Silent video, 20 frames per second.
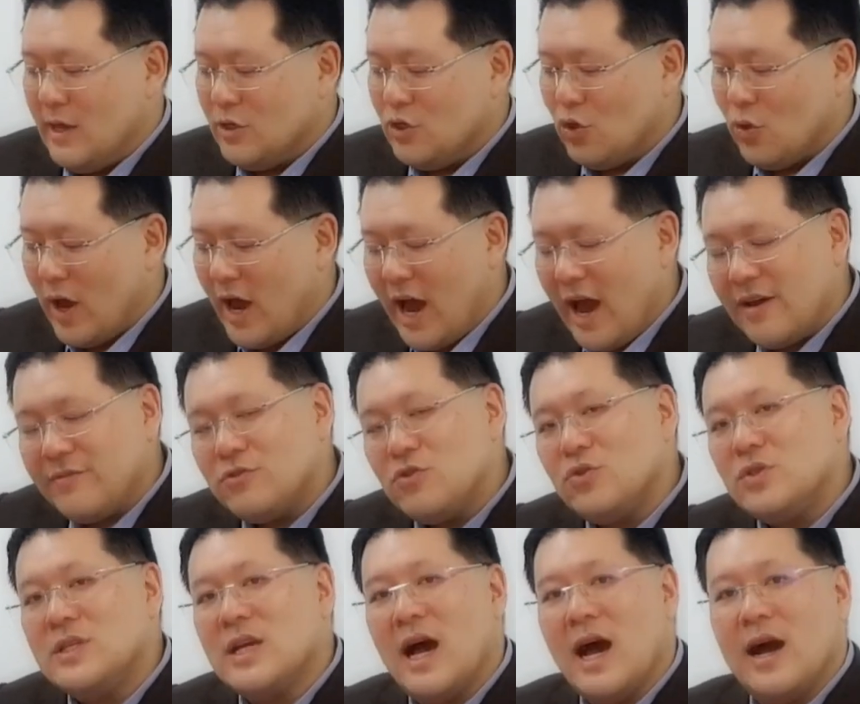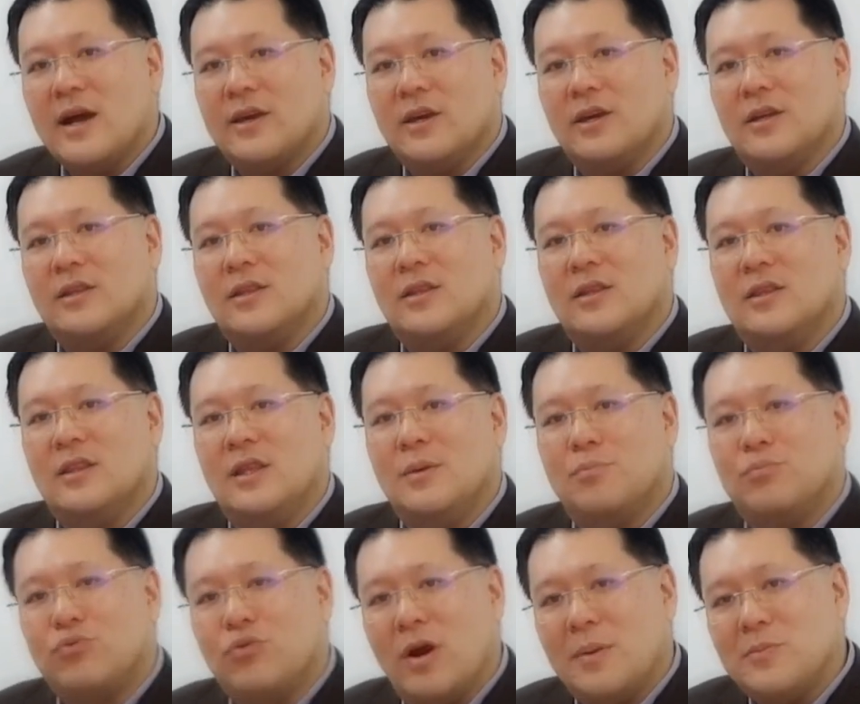You have to target the
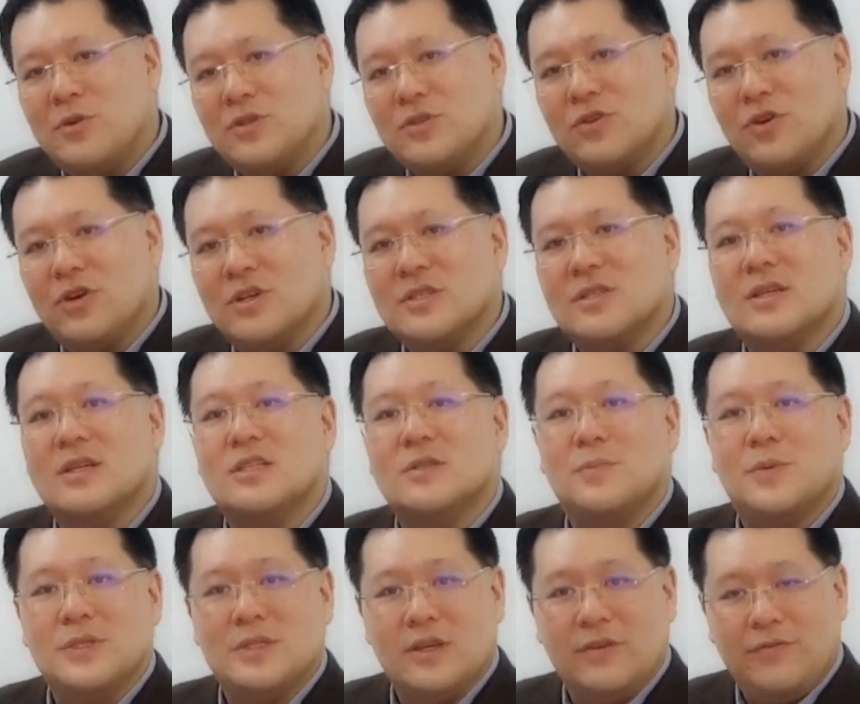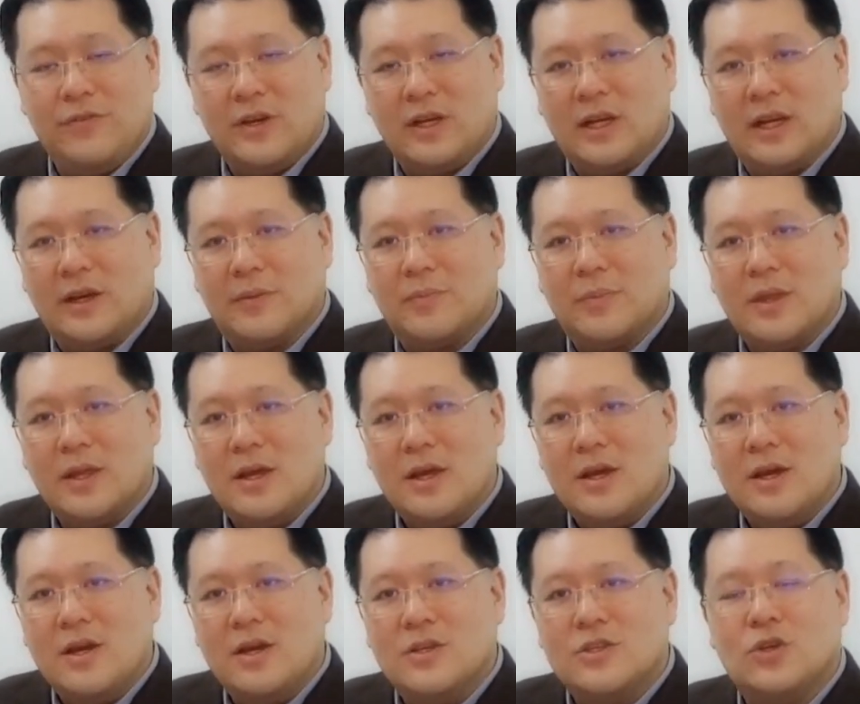primary source specifically.
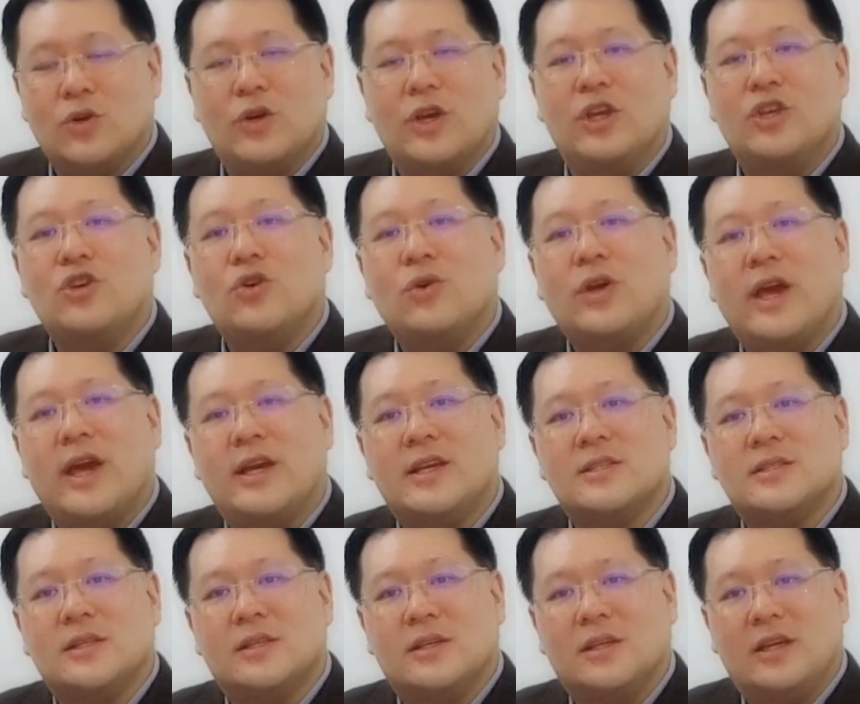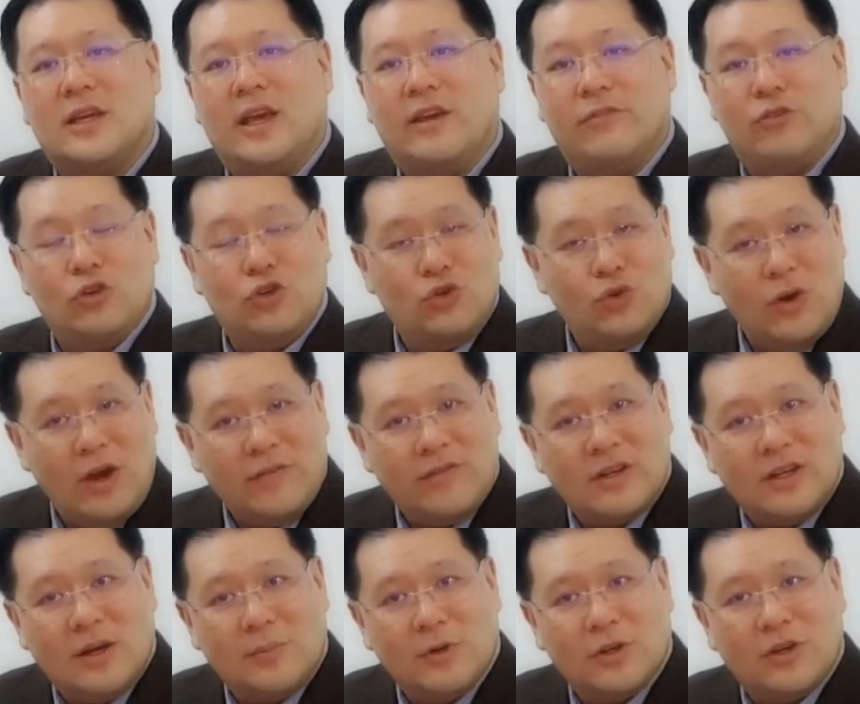So in your case, if you do have a
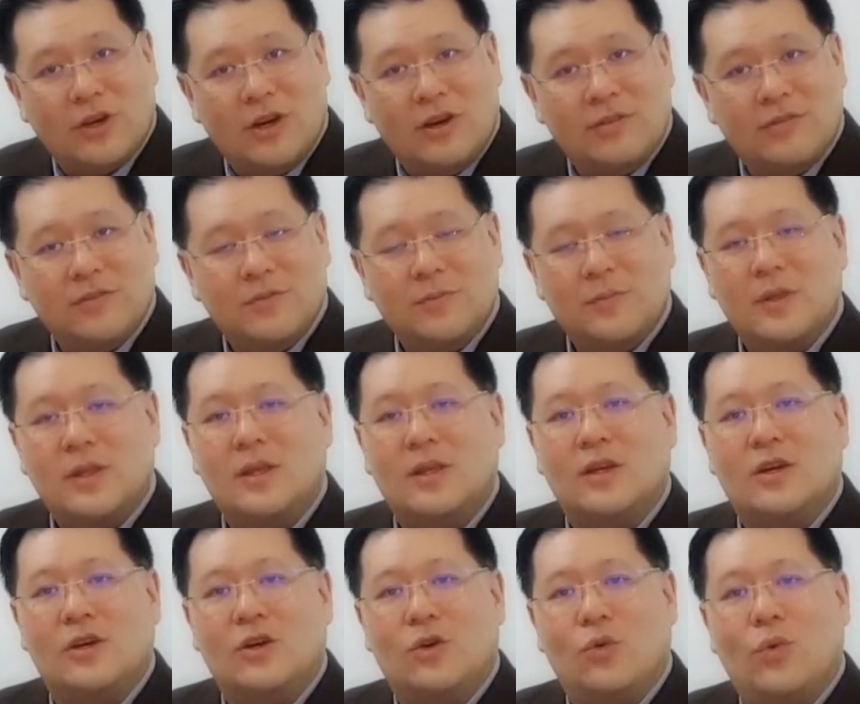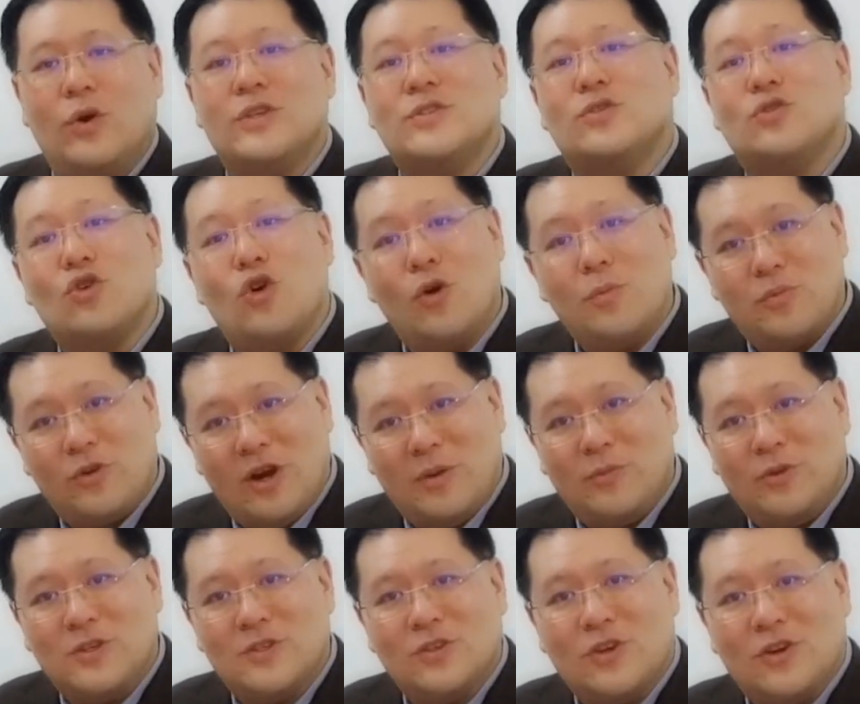double curve, where's your
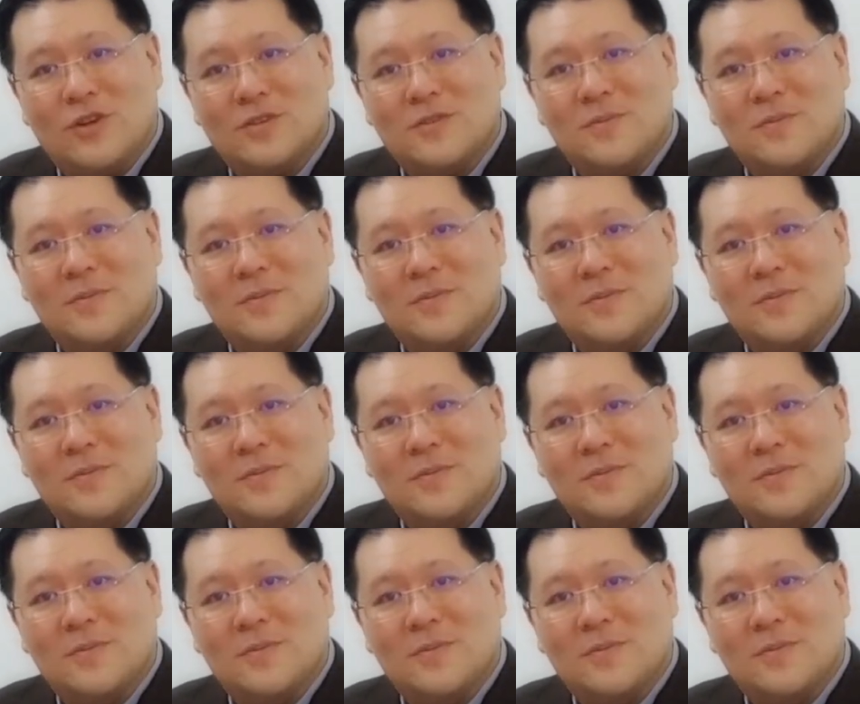primary source?